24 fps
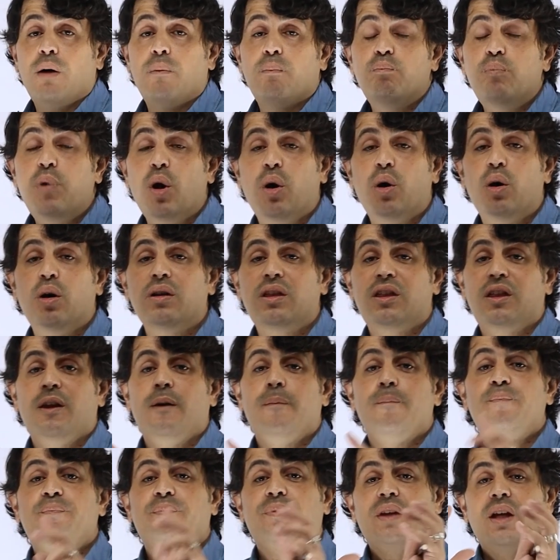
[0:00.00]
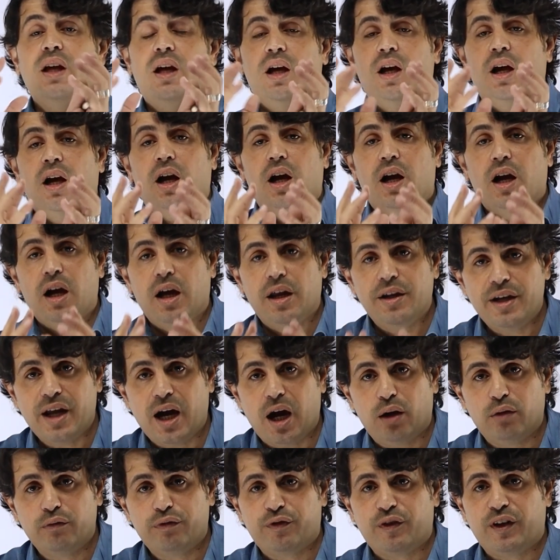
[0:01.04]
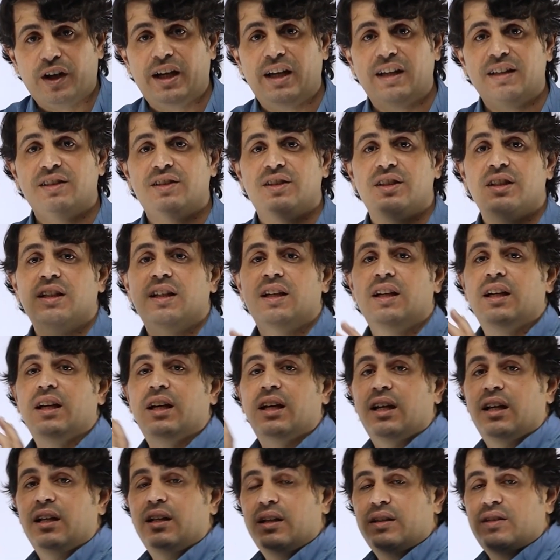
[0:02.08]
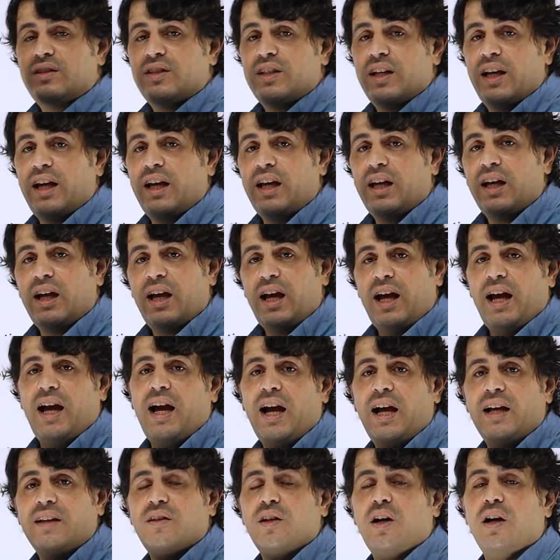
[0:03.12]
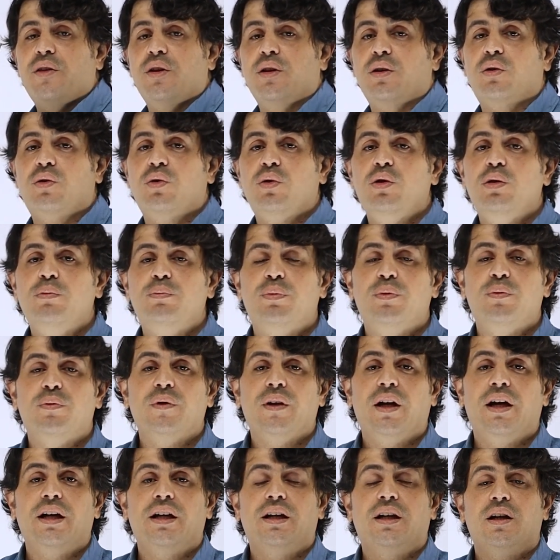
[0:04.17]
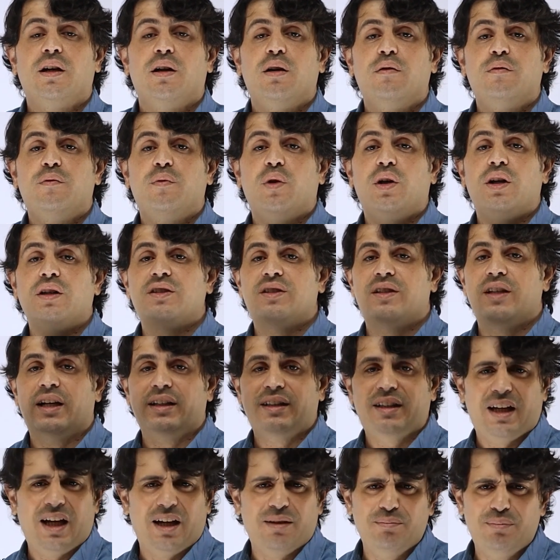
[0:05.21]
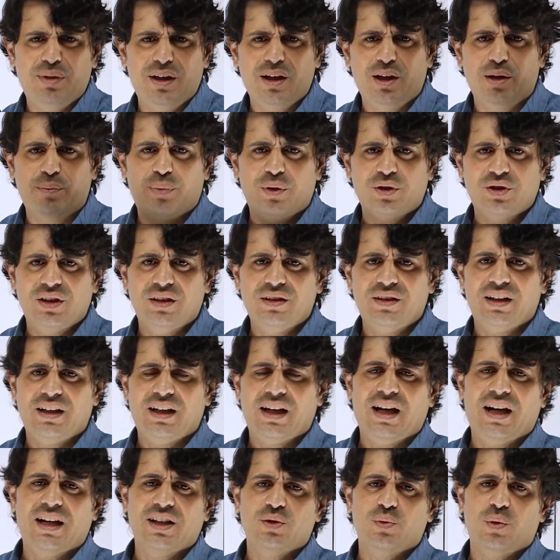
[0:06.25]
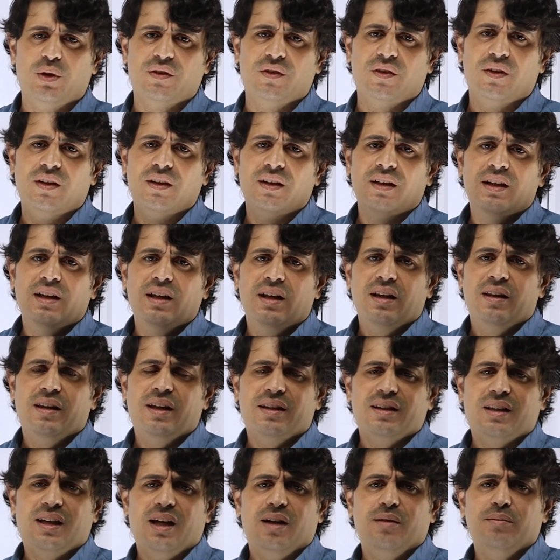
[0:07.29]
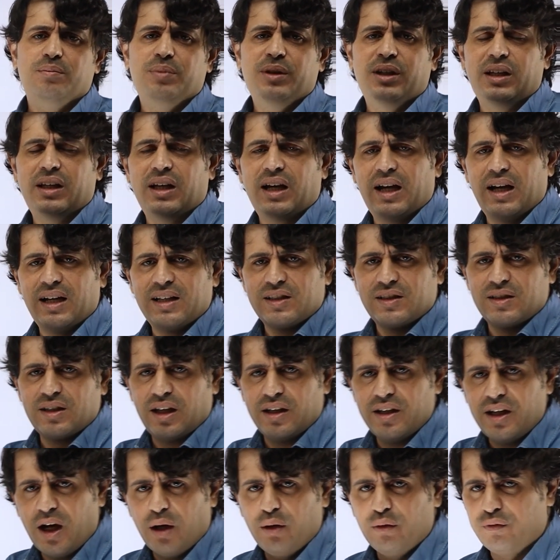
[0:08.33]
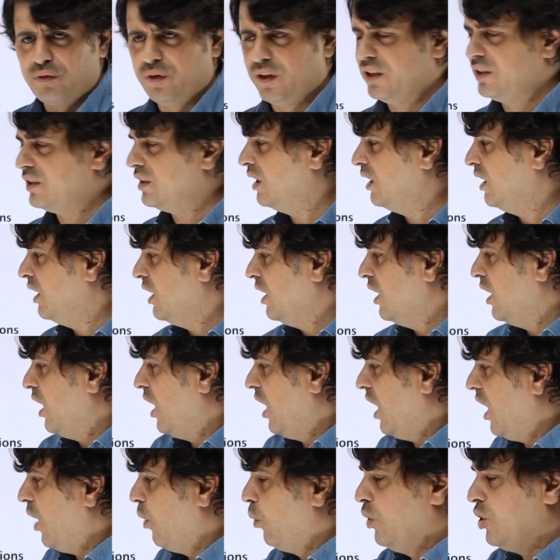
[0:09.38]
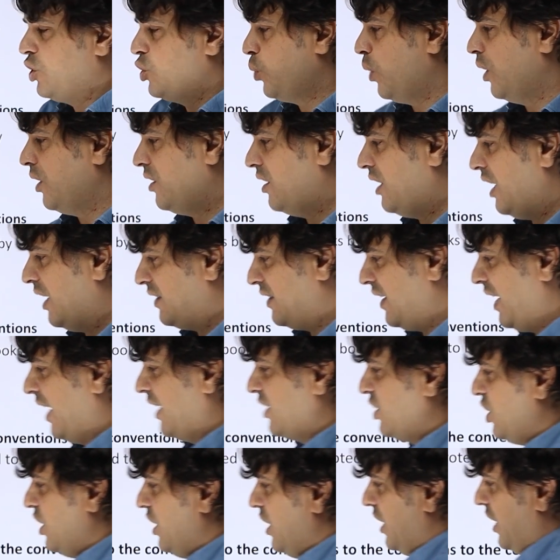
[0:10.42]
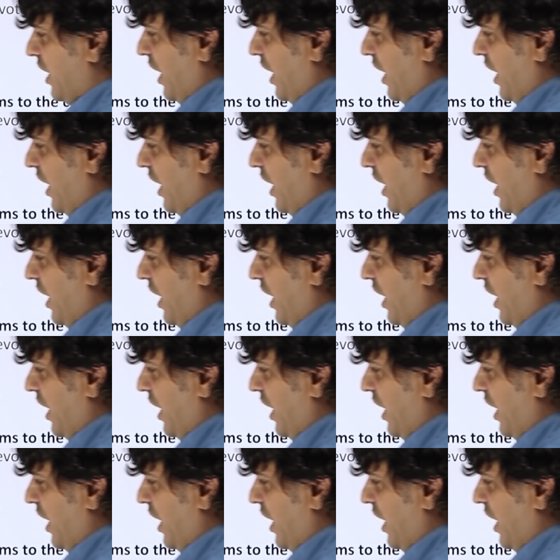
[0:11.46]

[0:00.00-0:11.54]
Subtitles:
both, a noun phrase, let's say, and other group like of words that can be representing as what? That can be as a noun phrase. And which one that actually